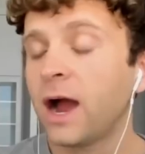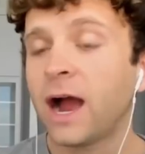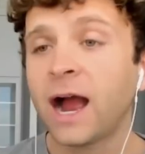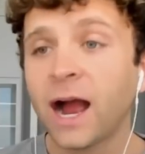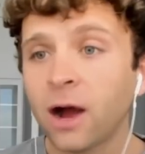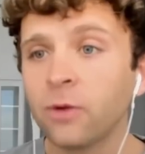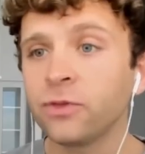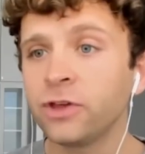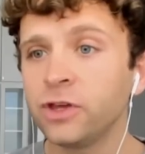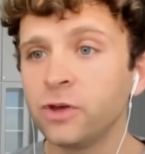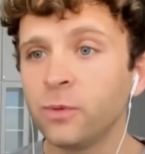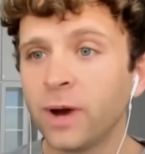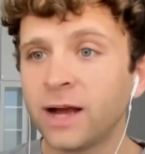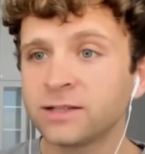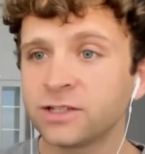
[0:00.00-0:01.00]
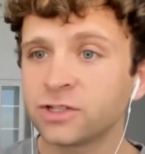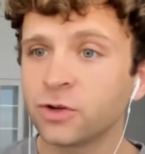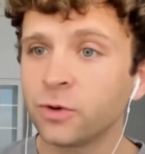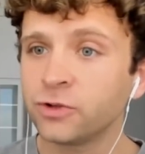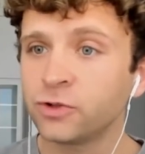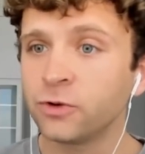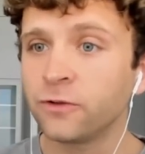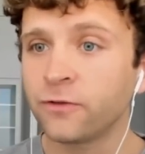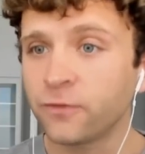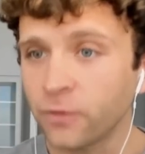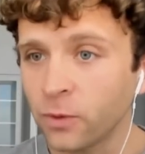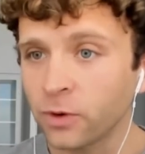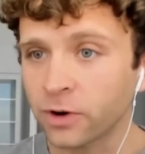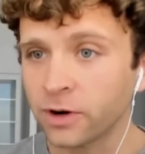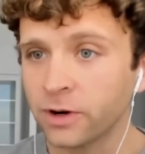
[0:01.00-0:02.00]
How the US is going to
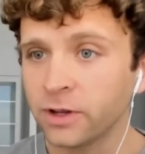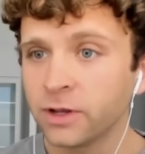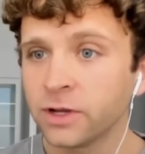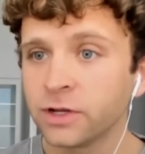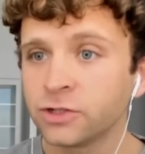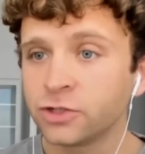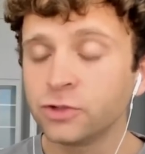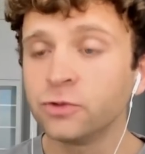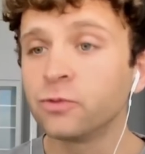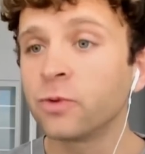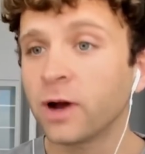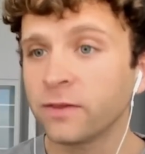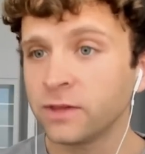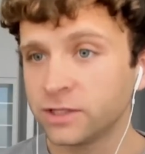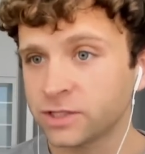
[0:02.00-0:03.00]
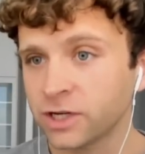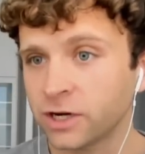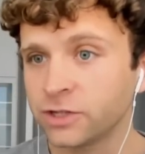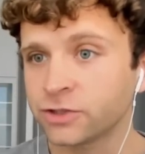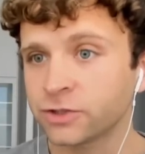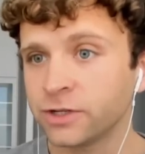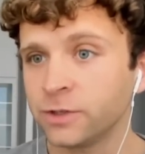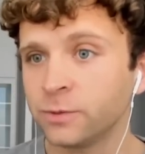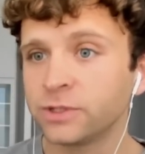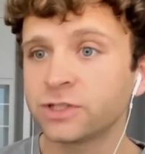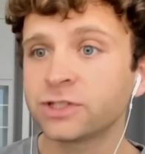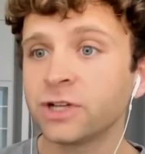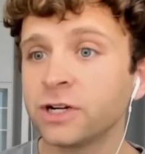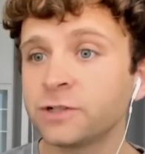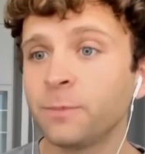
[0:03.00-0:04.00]
afford to run this country with
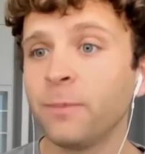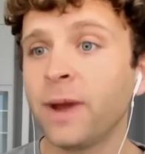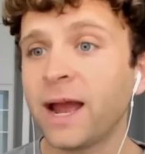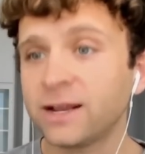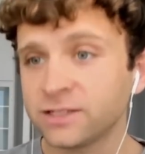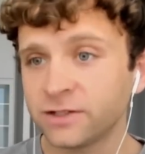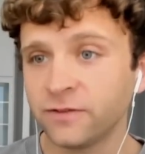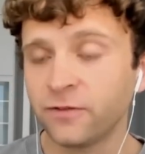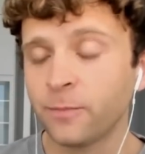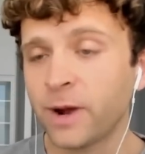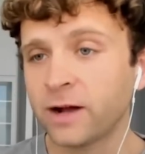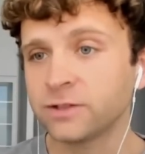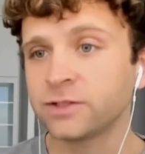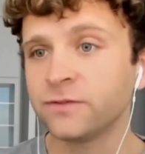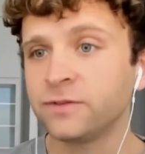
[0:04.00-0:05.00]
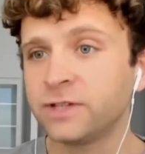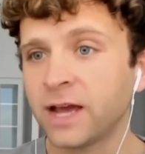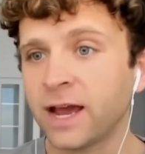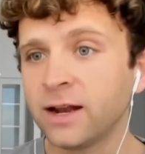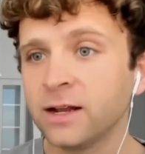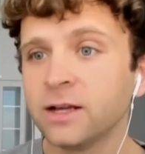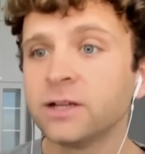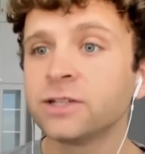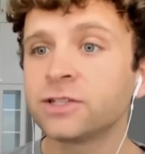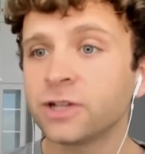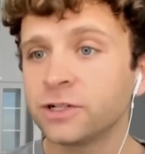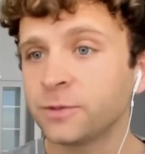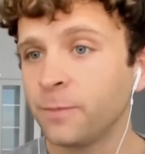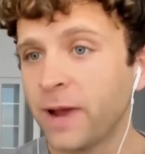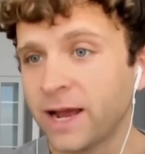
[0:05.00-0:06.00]
such massive amounts of debt,
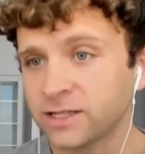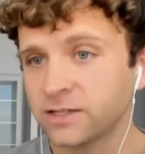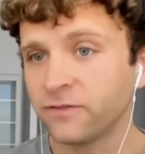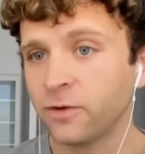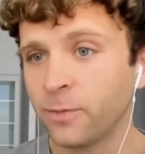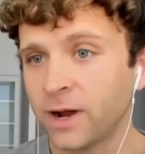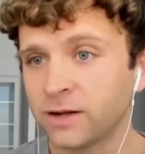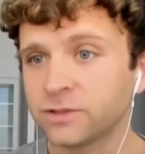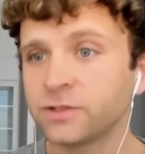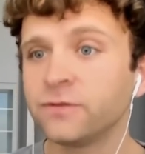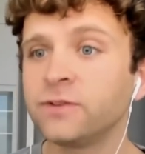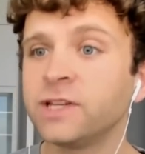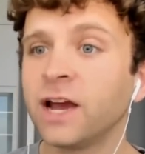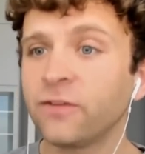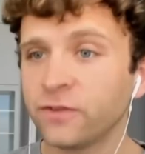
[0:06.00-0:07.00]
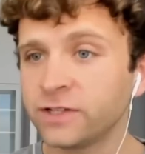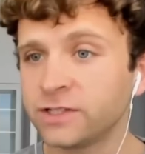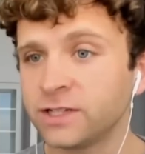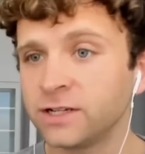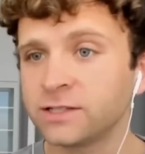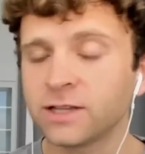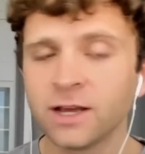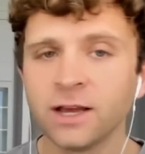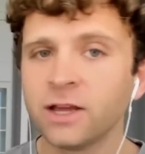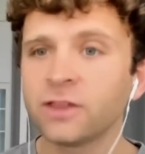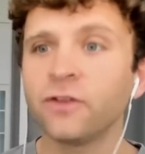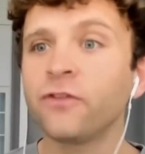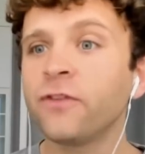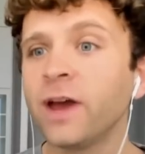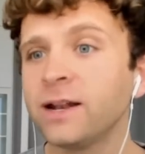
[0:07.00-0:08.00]
such massive amounts of deficits.
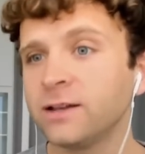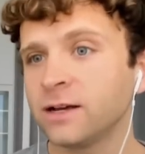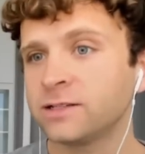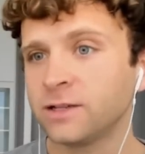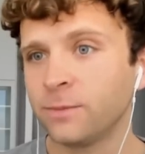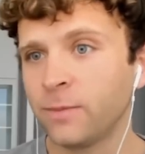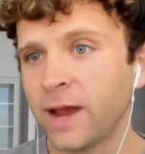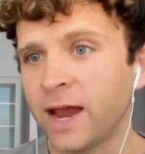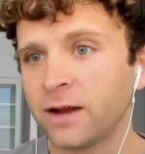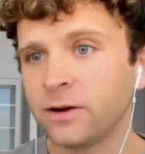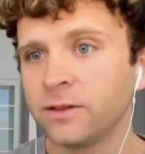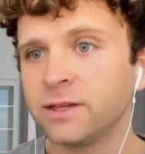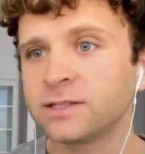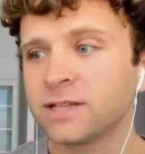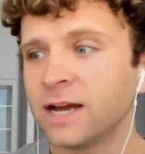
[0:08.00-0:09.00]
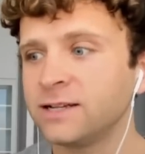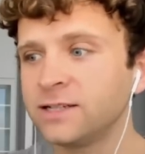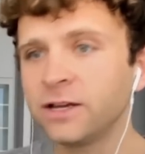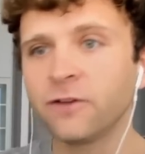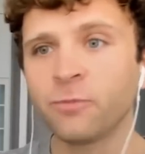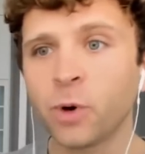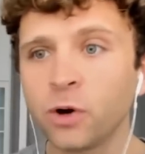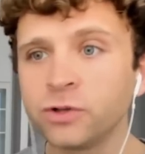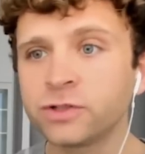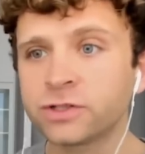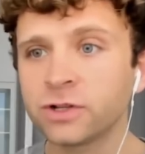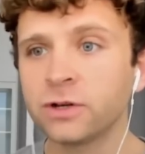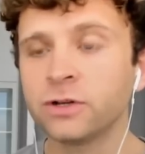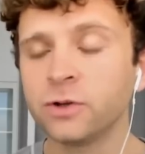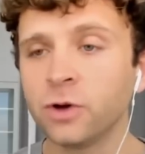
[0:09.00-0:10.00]
The Fed doesn't matter. This idea of post
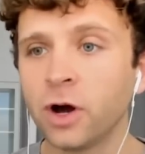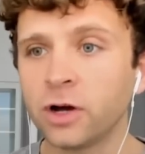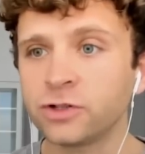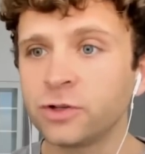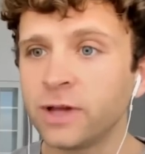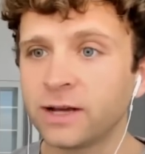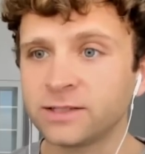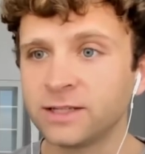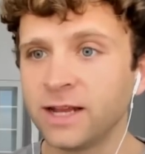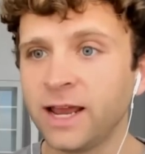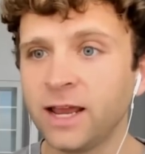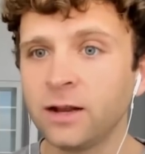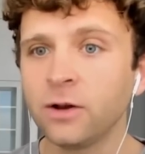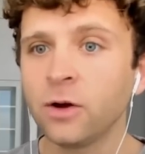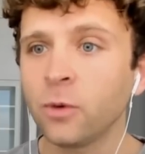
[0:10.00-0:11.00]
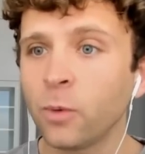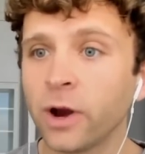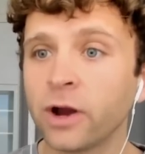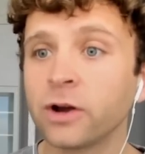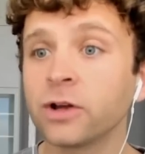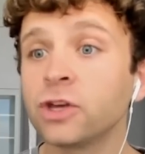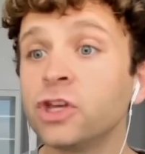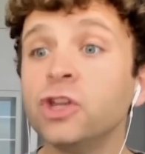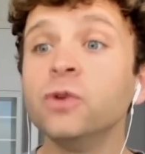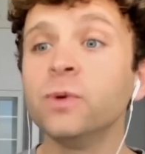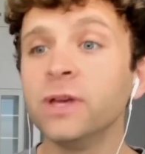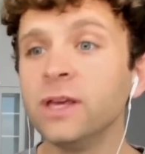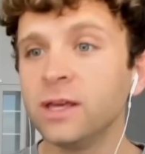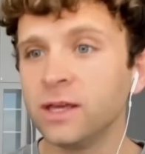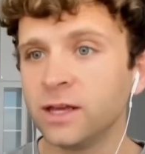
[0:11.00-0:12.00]
2008, where
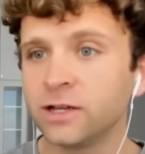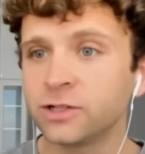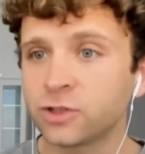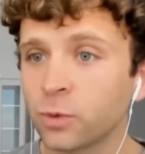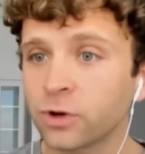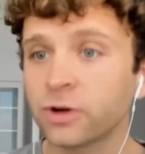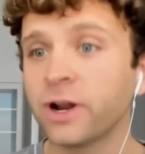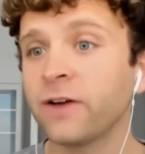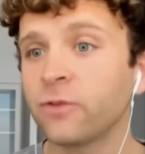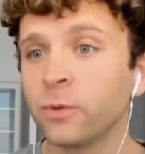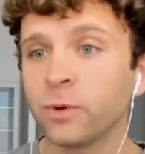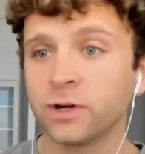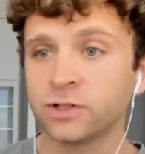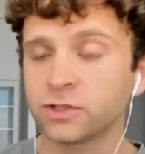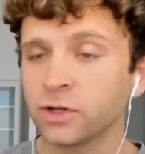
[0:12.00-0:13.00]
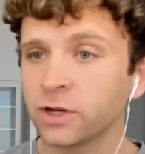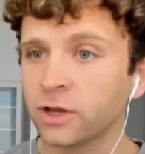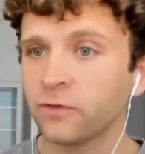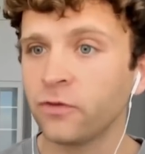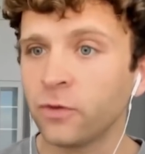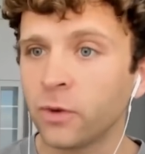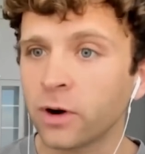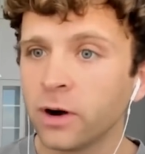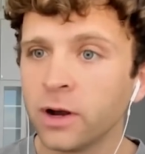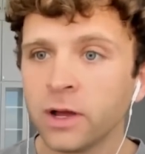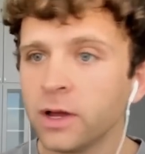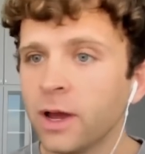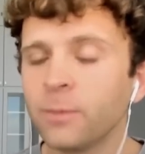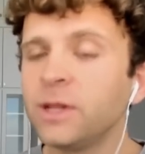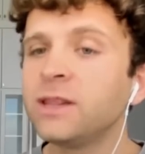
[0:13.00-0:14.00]
QE is the word everyone is looking for.
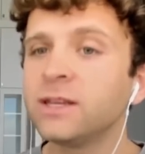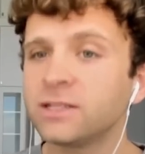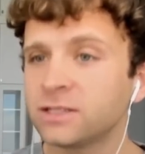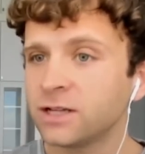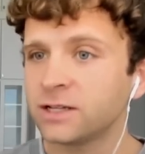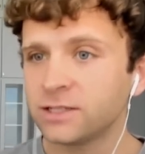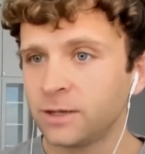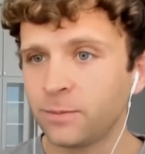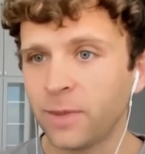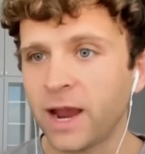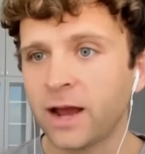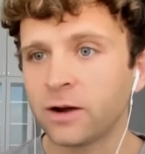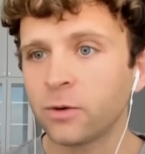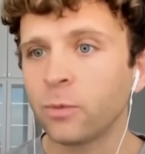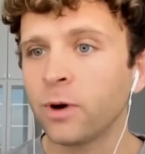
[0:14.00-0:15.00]
I mean, this doesn't matter.